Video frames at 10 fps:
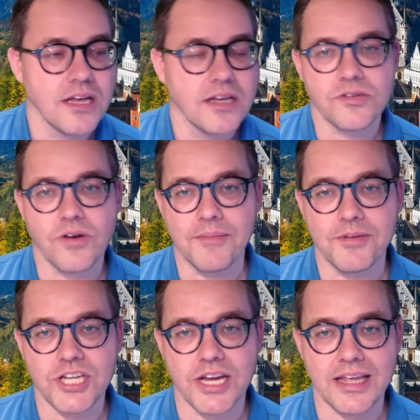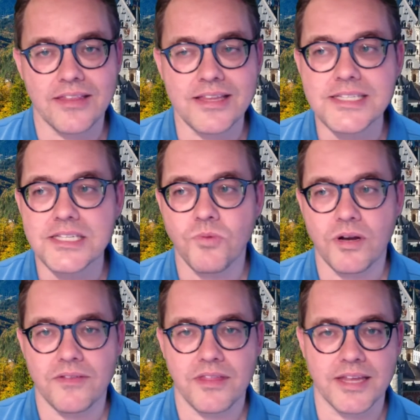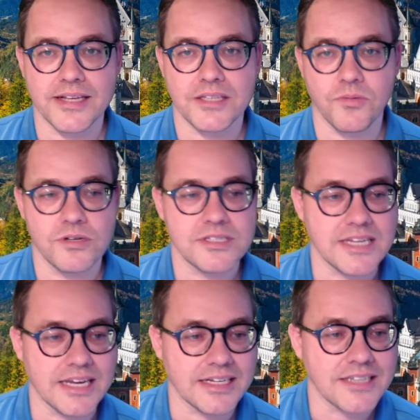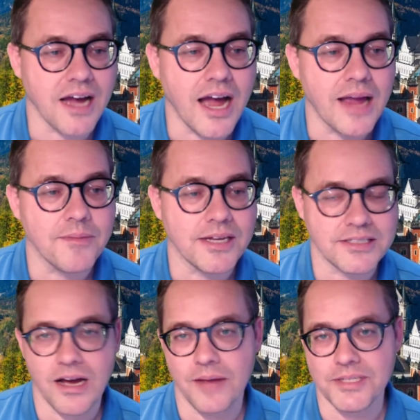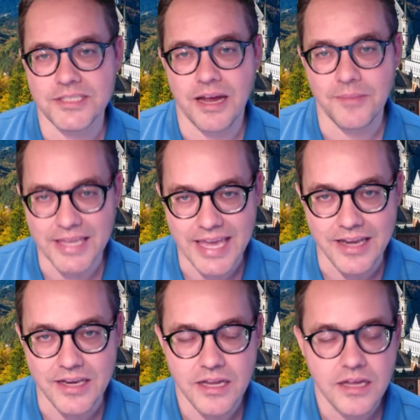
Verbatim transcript: So Abhishek, this is one of the things that we're seeing time and time and time again.